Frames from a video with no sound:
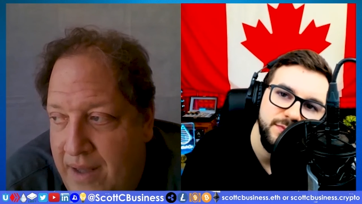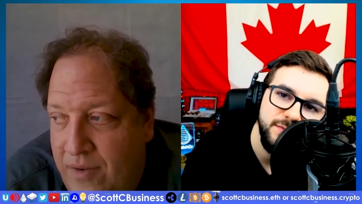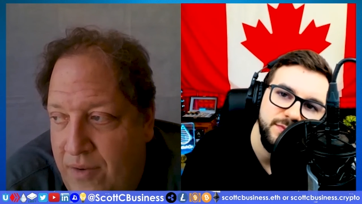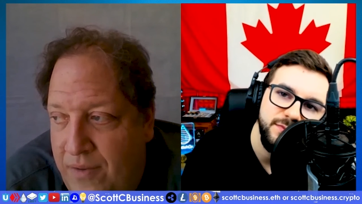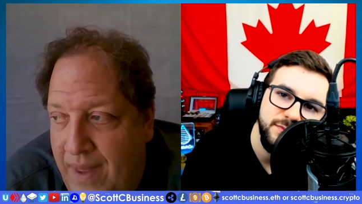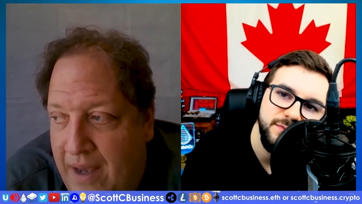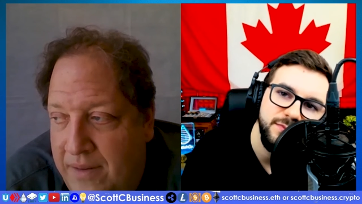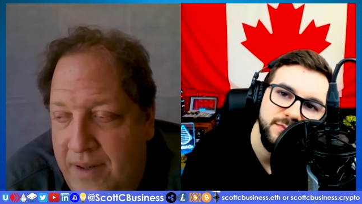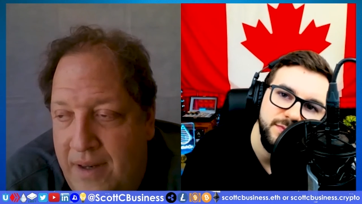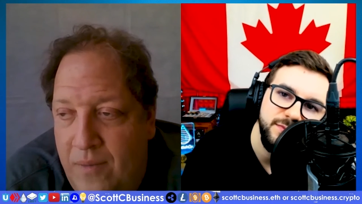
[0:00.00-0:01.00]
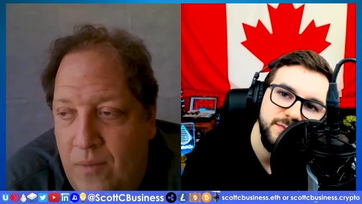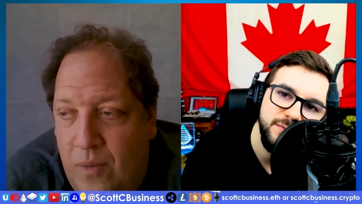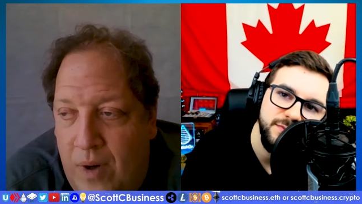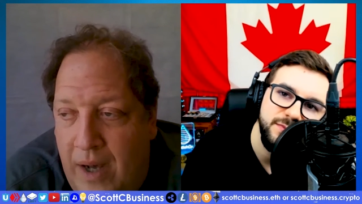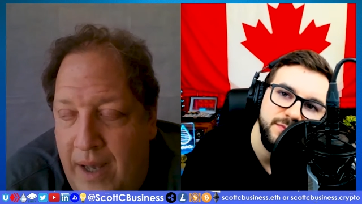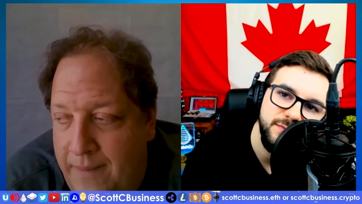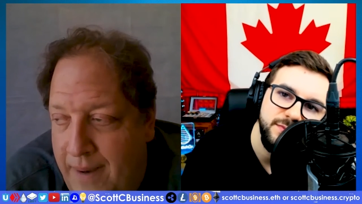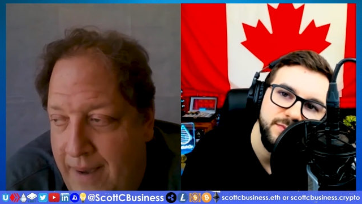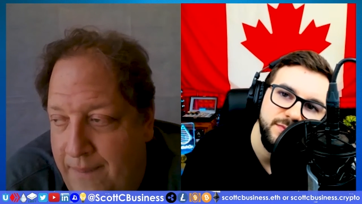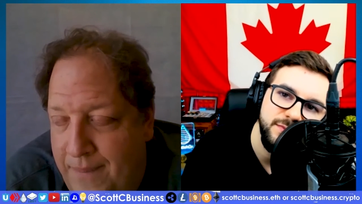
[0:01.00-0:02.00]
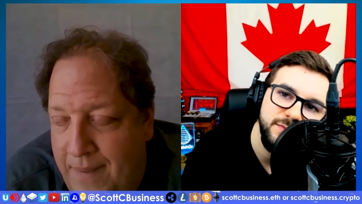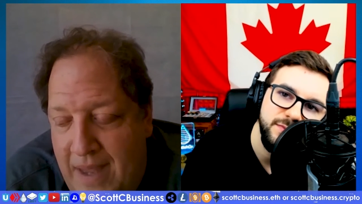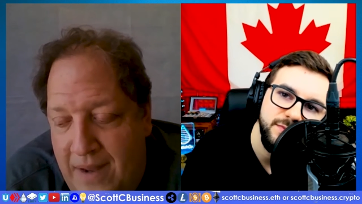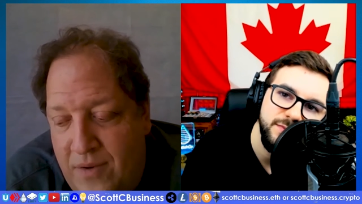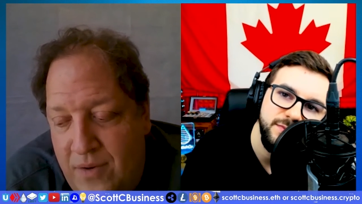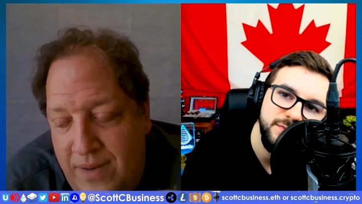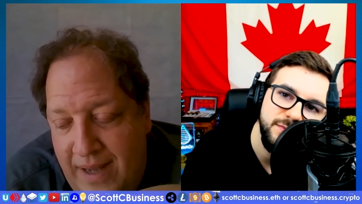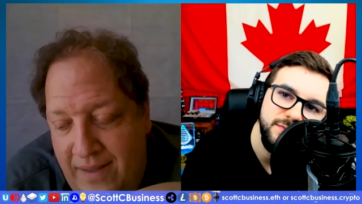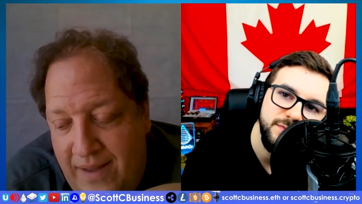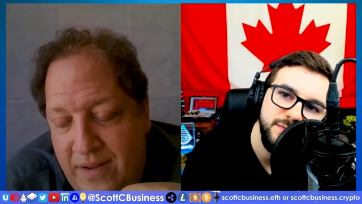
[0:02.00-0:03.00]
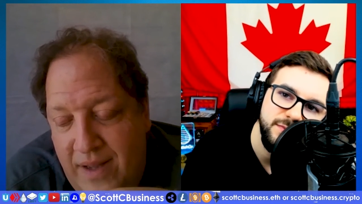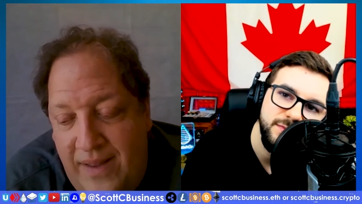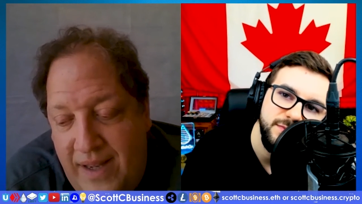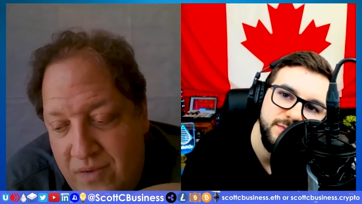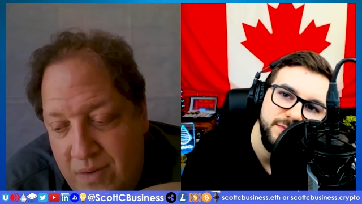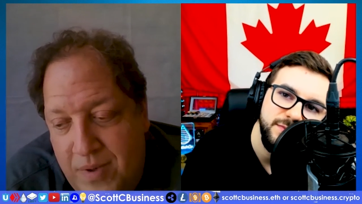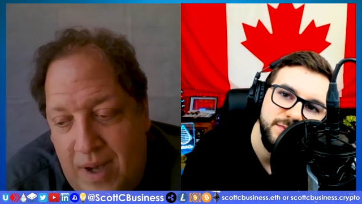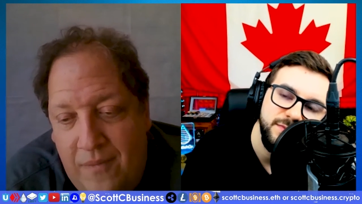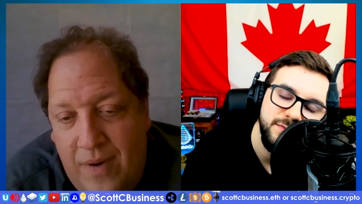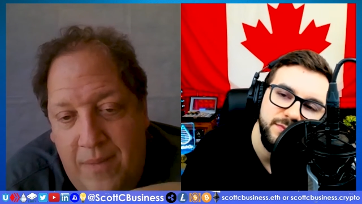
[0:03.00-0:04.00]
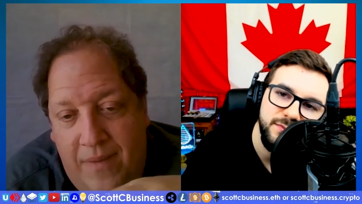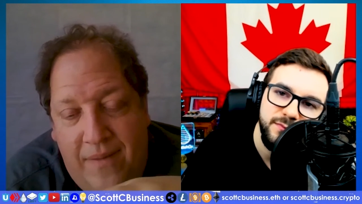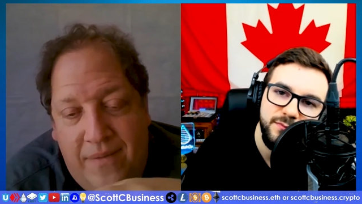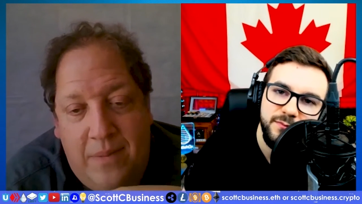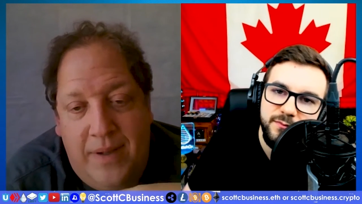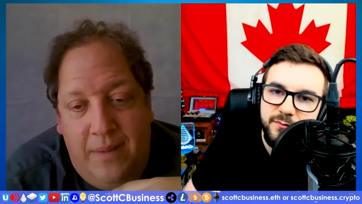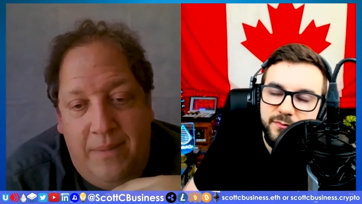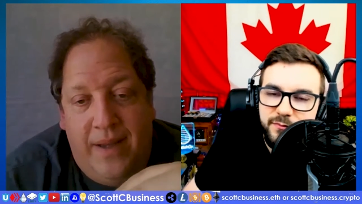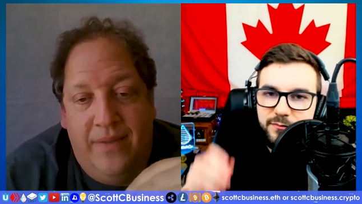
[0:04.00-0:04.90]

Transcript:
Speaker 1: in 2001 I, and during the in the in the interim time frame of fwd